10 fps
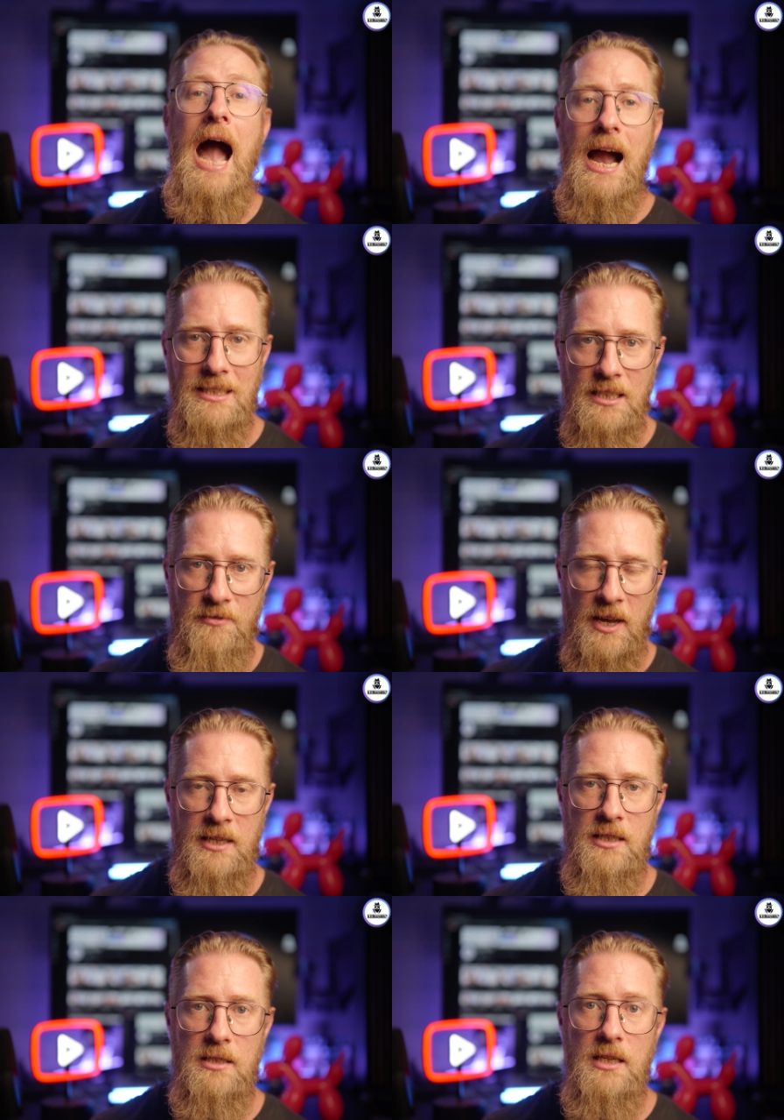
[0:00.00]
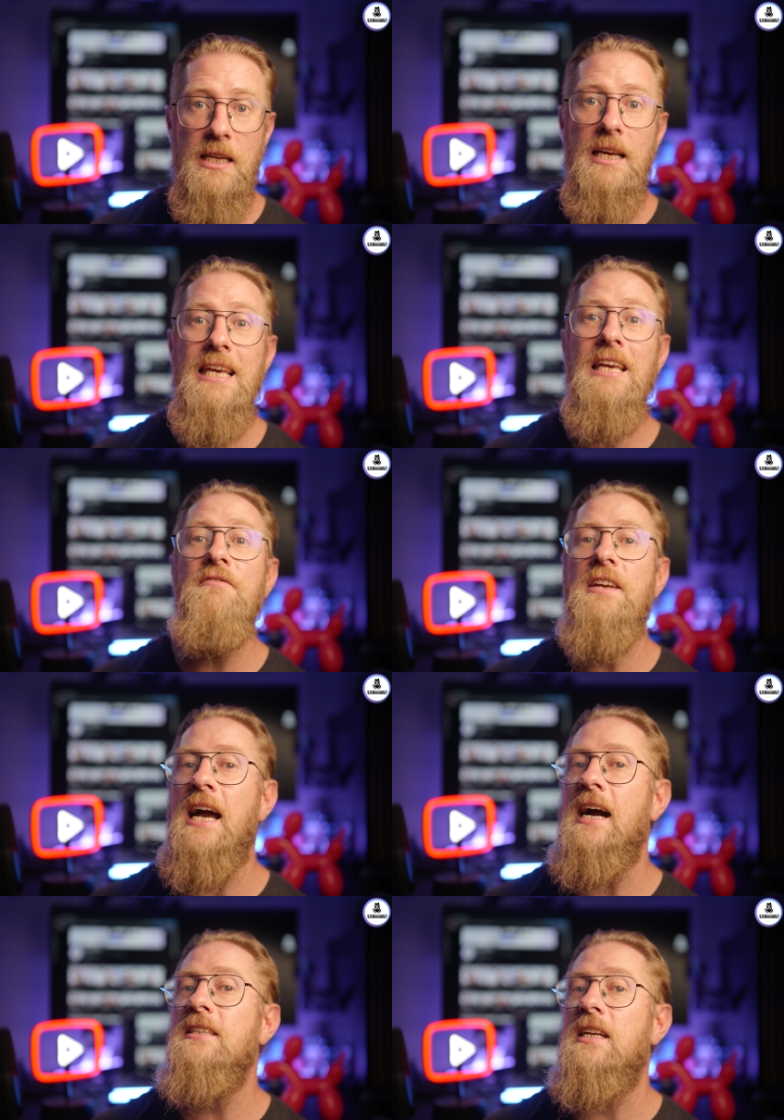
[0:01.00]
activated if it
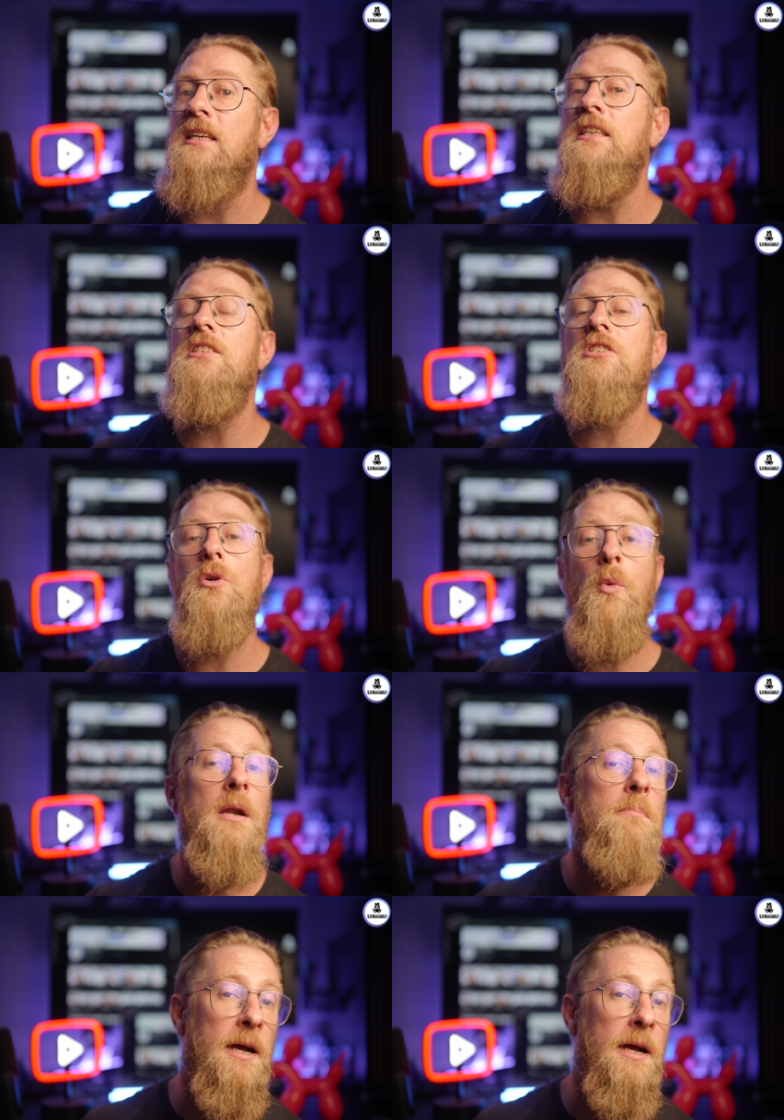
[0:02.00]
has at least one